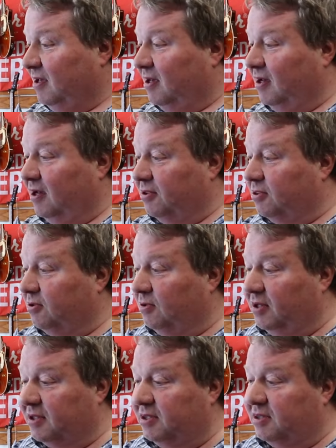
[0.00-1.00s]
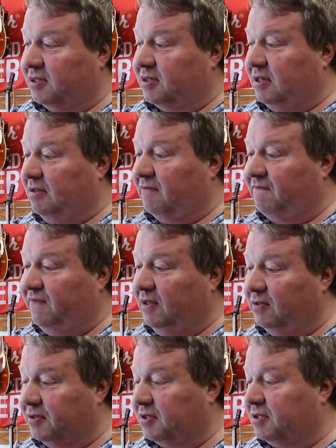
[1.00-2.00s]
The Deluxe is the same, the
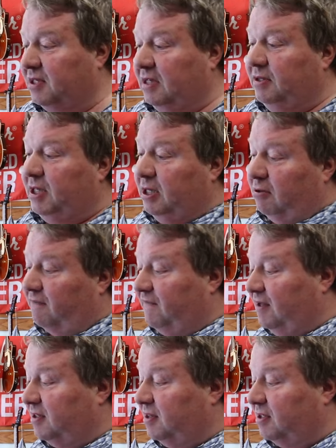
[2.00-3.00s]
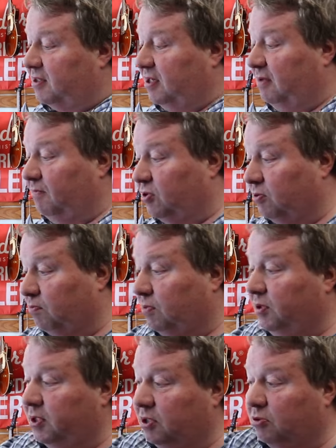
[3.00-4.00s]
feel is the same, the interface is the same, but you're
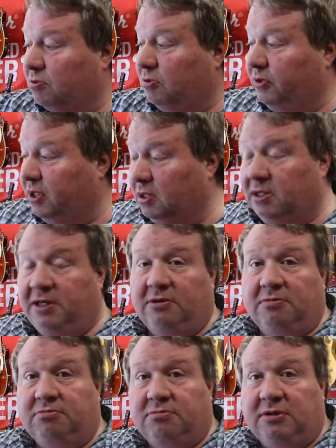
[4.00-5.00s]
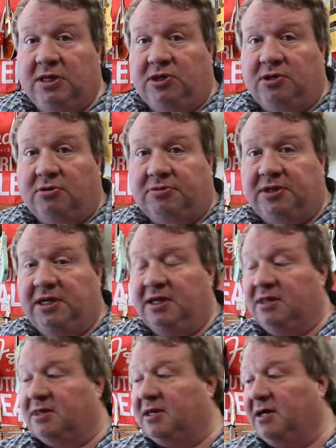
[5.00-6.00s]
really controlling a little digital thing
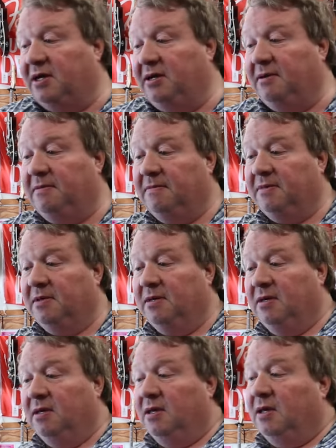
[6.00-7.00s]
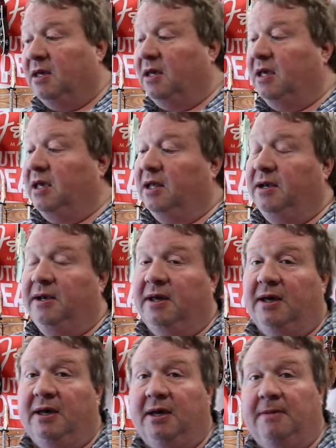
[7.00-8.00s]
inside. And
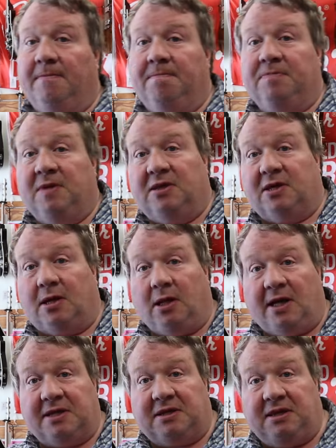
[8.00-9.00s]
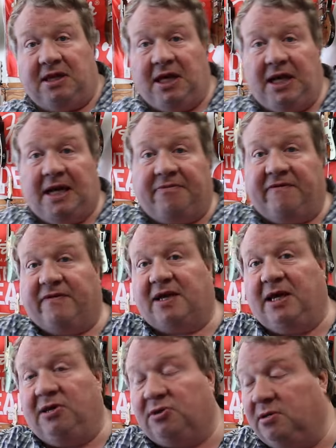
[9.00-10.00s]
it's a Class D
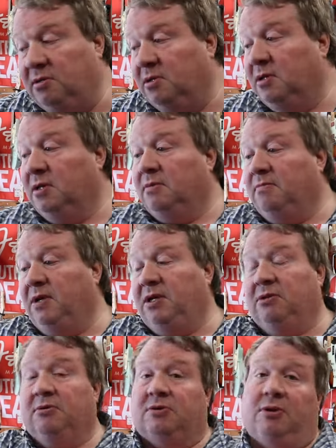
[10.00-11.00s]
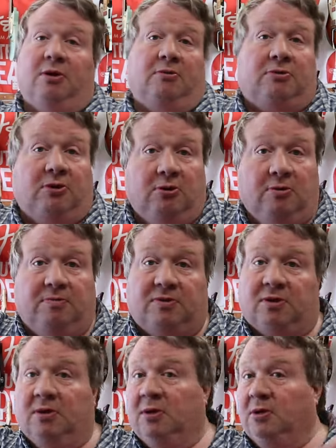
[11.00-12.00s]
amplification, meaning there's no
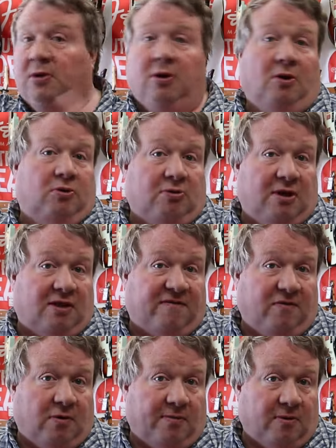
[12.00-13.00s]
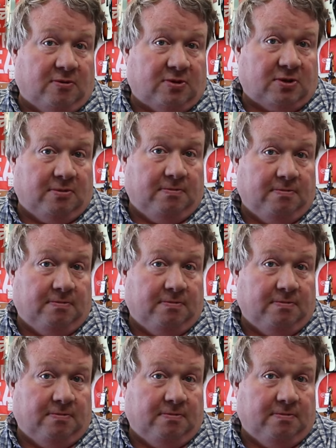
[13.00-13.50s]
tubes, no transformers,